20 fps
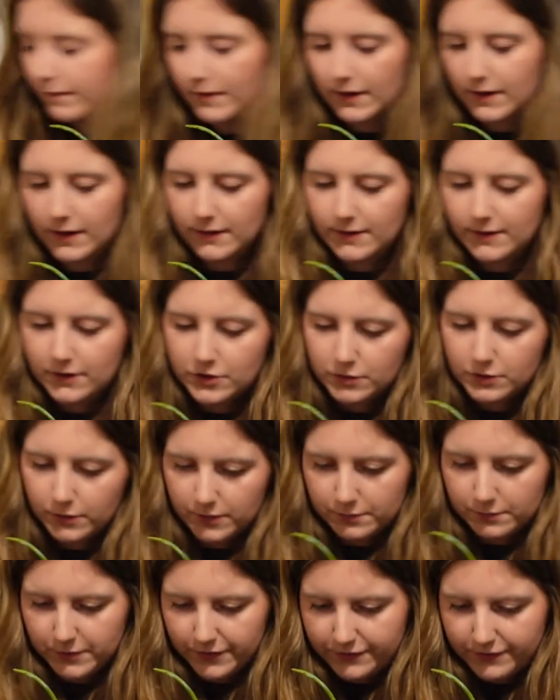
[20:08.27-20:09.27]
It's actually one
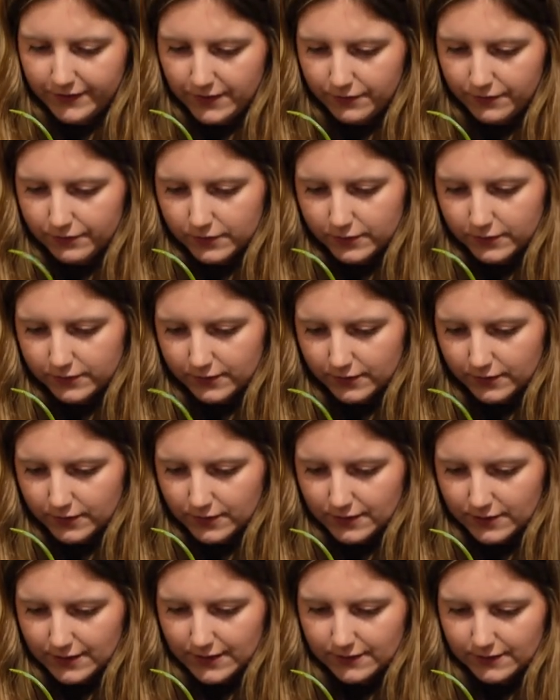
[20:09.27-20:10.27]
of my favourites, and
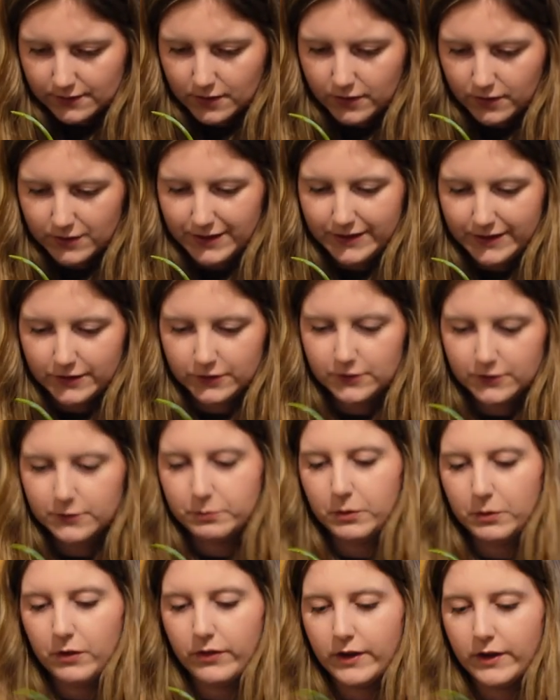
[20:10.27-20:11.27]
it's currently in a
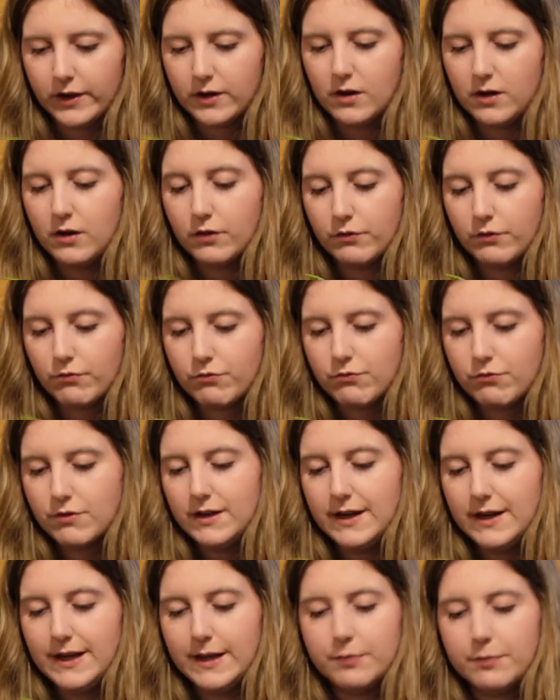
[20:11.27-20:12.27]
spot that I can't
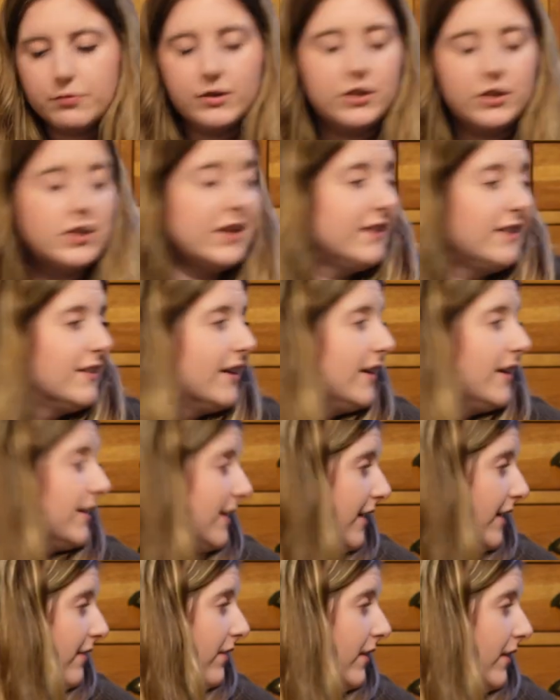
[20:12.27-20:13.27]
really appreciate it. It's
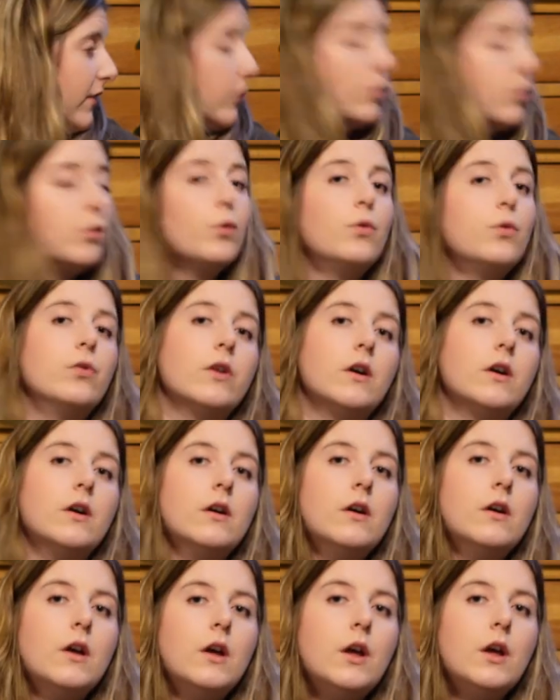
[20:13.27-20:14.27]
in this
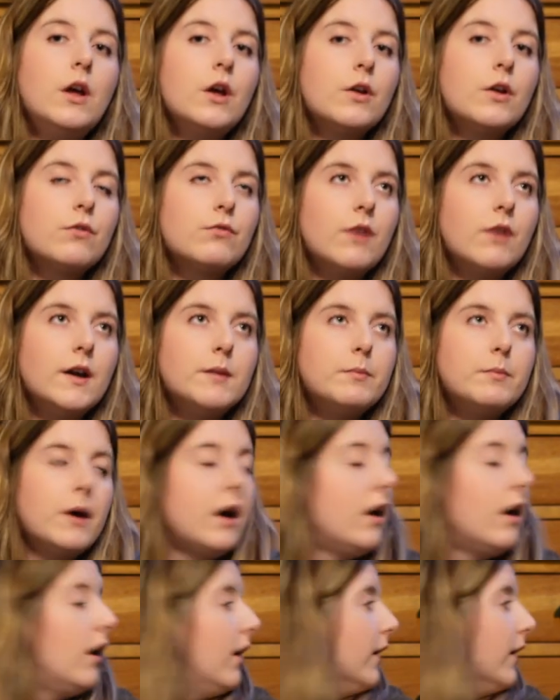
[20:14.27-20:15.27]
corner right
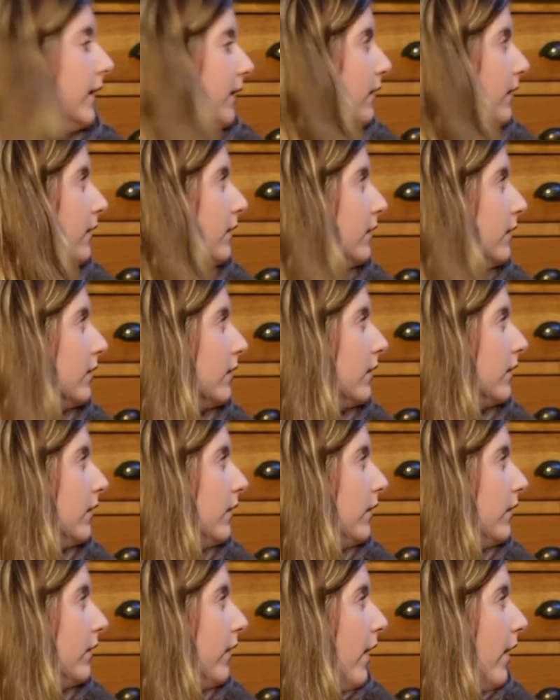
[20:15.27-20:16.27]
behind
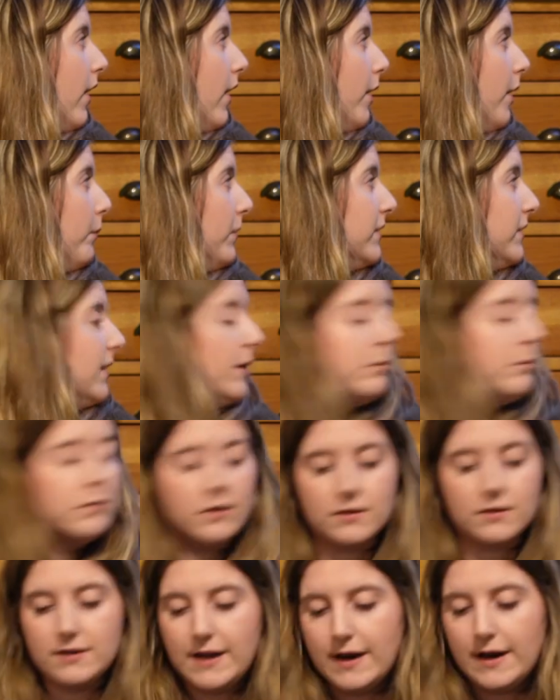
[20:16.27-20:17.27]
my Dean
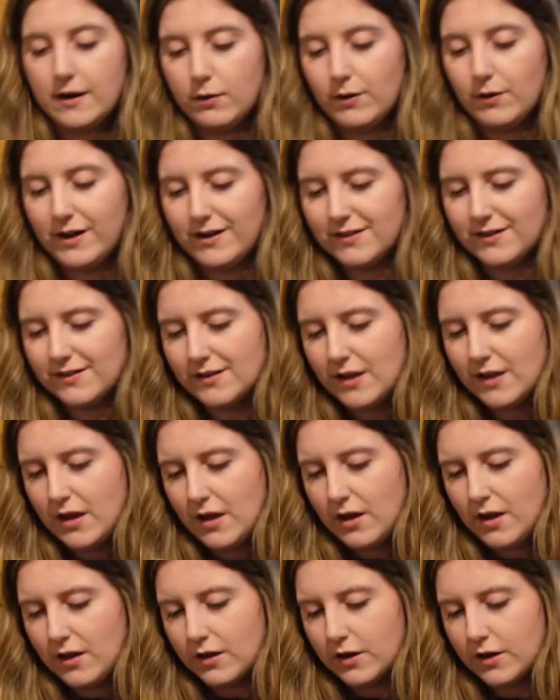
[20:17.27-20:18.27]
McDowell, and it's
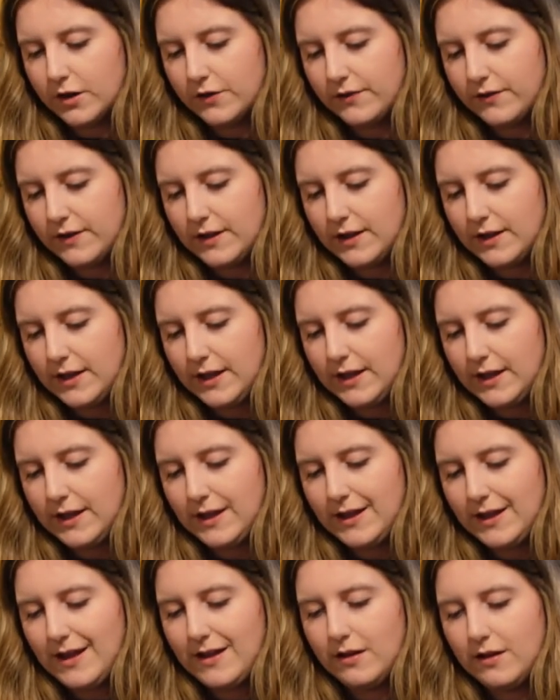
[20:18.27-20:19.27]
kind of
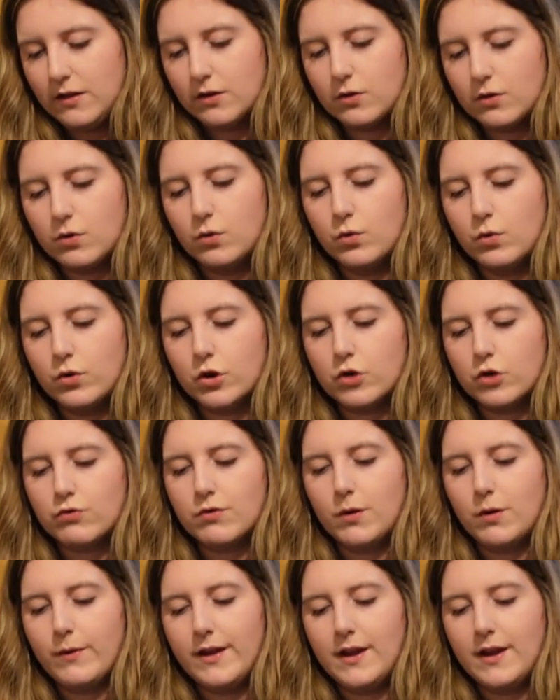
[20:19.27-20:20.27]
in the corner
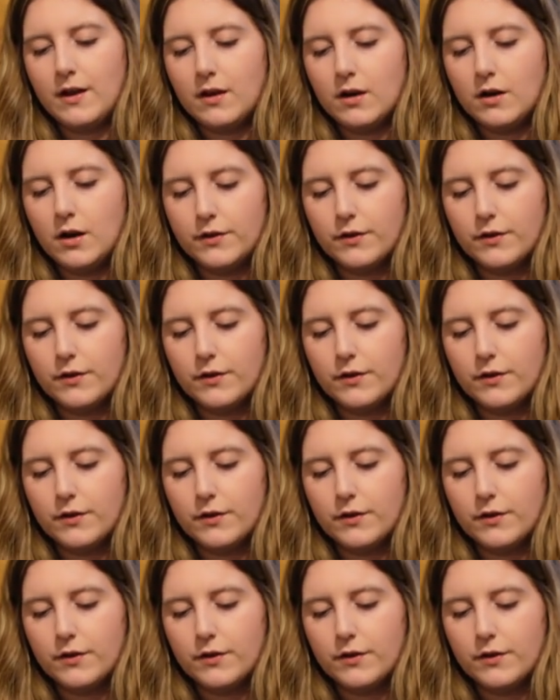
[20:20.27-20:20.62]
growing.